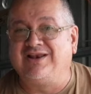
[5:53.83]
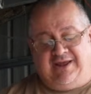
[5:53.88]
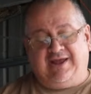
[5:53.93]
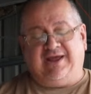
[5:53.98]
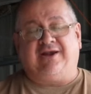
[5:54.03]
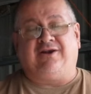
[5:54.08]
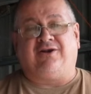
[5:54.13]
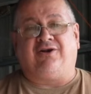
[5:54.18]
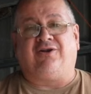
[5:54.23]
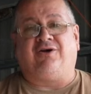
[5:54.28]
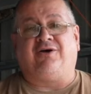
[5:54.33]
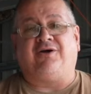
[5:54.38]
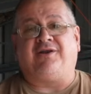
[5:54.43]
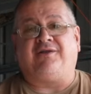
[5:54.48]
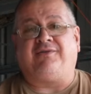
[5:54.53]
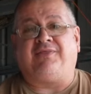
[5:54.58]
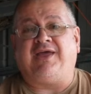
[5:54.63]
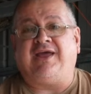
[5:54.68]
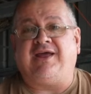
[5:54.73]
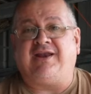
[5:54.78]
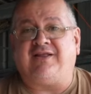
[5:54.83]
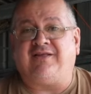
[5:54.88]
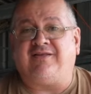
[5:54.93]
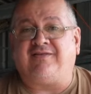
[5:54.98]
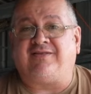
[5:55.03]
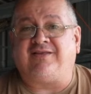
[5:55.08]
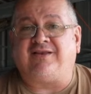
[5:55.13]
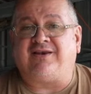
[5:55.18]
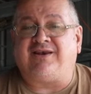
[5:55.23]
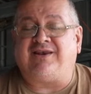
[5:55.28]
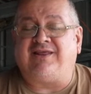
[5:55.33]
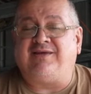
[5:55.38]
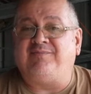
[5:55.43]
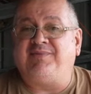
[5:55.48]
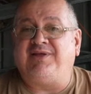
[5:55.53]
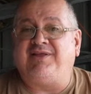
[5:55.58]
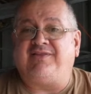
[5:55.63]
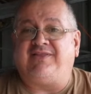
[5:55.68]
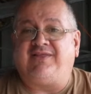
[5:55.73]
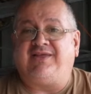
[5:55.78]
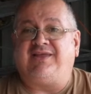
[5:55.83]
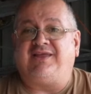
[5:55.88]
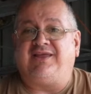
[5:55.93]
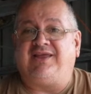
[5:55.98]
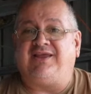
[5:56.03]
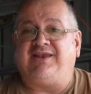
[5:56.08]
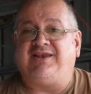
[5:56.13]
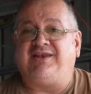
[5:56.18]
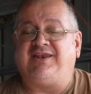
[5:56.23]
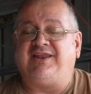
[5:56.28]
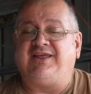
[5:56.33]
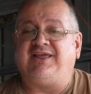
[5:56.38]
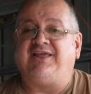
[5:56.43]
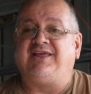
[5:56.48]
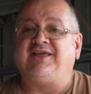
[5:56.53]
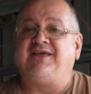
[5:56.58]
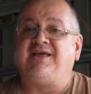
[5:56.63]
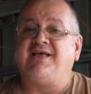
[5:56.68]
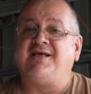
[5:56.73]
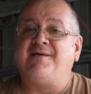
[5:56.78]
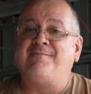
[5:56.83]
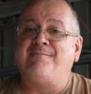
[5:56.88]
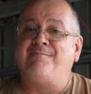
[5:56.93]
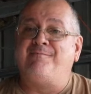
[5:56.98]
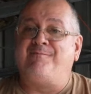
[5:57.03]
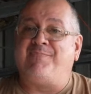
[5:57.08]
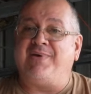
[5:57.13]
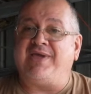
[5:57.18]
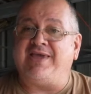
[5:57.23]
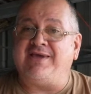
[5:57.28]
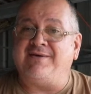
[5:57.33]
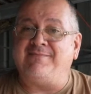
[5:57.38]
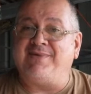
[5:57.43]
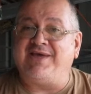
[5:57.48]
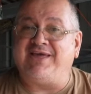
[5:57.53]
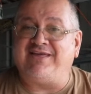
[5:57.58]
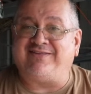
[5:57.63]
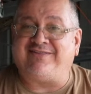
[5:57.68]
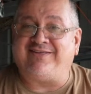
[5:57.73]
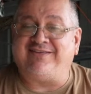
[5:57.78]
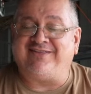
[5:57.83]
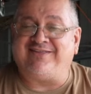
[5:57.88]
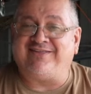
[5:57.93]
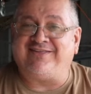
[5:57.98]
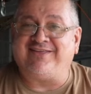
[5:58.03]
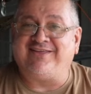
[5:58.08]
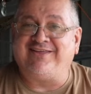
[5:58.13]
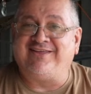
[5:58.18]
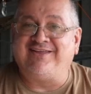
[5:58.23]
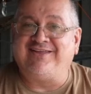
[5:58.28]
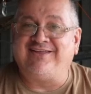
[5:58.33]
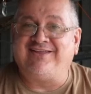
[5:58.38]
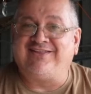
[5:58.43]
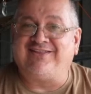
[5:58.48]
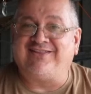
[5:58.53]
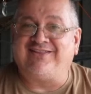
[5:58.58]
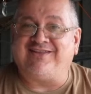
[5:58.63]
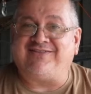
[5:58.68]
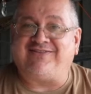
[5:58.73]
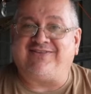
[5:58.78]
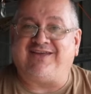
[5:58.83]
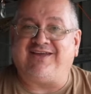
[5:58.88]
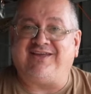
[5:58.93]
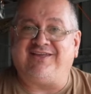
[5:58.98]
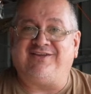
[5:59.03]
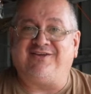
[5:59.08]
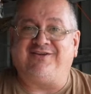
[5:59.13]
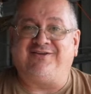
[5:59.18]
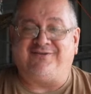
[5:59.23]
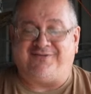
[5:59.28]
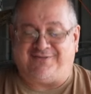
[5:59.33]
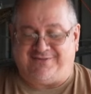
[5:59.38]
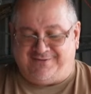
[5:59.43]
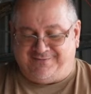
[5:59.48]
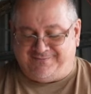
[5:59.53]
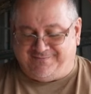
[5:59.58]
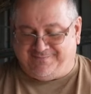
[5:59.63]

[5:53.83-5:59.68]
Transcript: And a lot of that is a limit in the BMSs that they use.